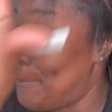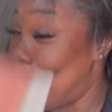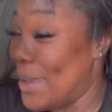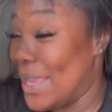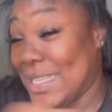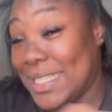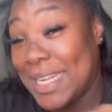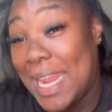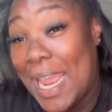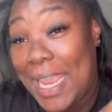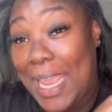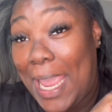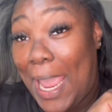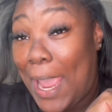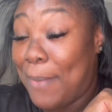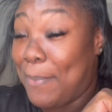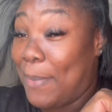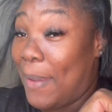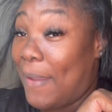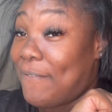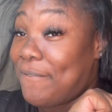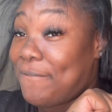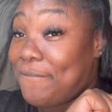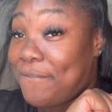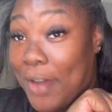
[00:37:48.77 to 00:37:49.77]
Bitch, I can't
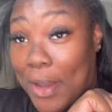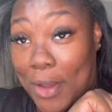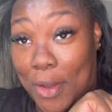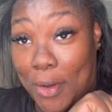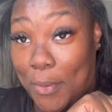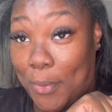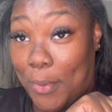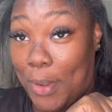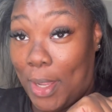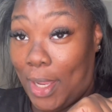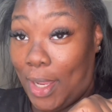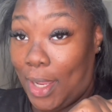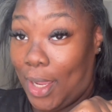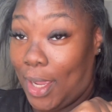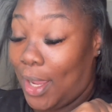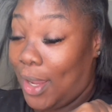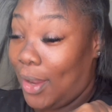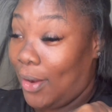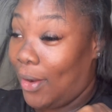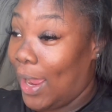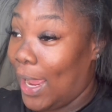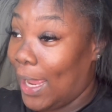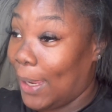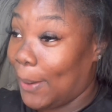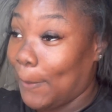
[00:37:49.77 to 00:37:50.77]
be fucked with,
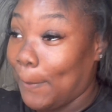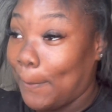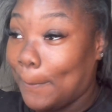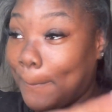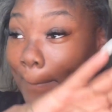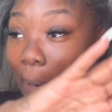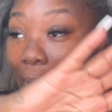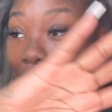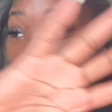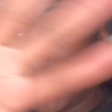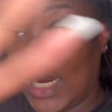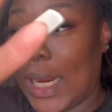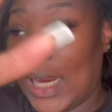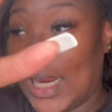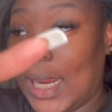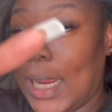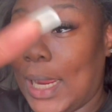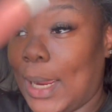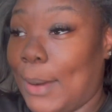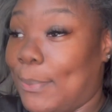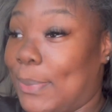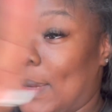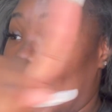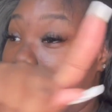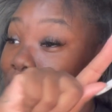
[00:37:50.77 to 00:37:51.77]
okay?
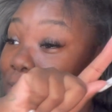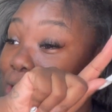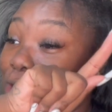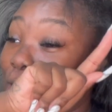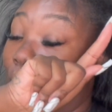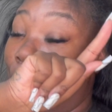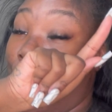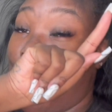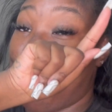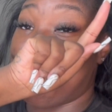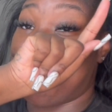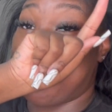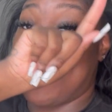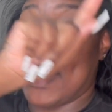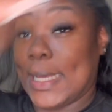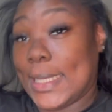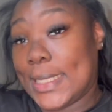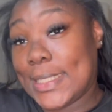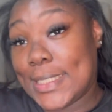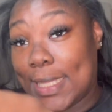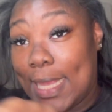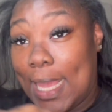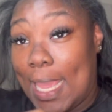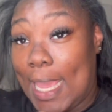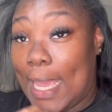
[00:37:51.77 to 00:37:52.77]
Play with your
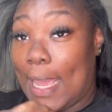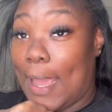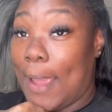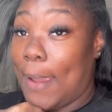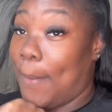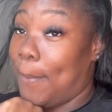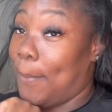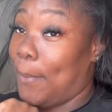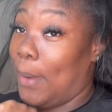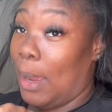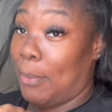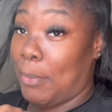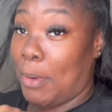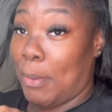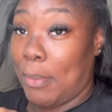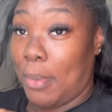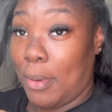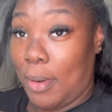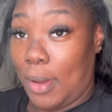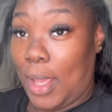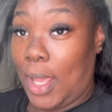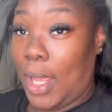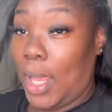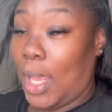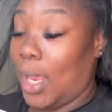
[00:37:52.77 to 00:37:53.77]
pussy ass mama,
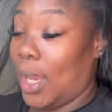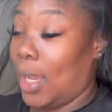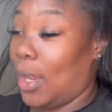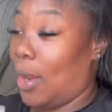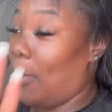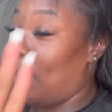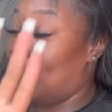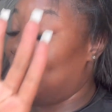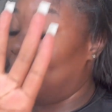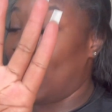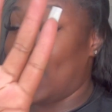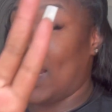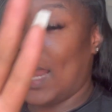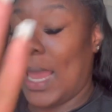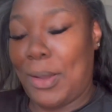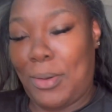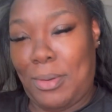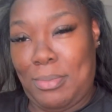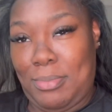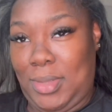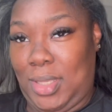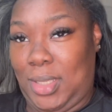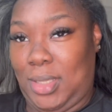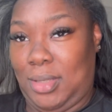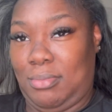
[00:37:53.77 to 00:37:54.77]
boy. Don't play with
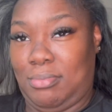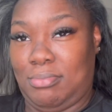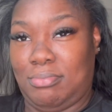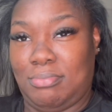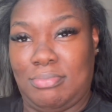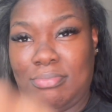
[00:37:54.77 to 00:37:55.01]
me.